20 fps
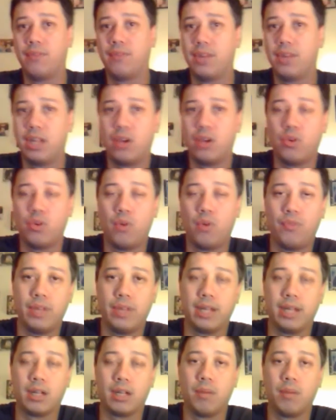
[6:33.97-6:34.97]
video to
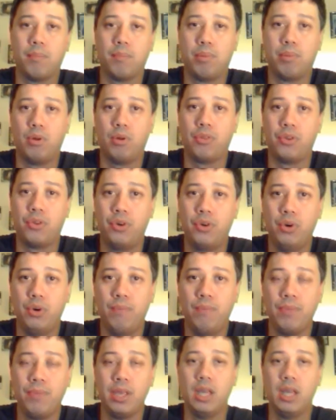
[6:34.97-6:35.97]
hopefully pull through.